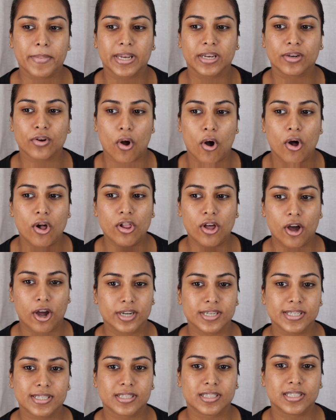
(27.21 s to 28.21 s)
but in all
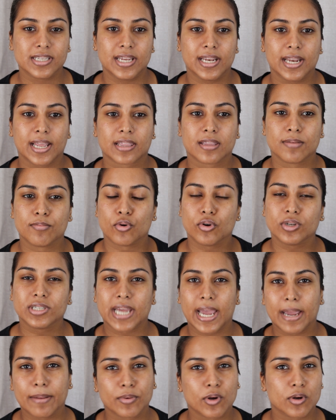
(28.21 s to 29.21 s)
honesty, the more
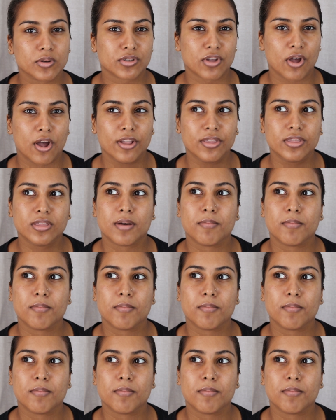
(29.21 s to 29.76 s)
time goes on,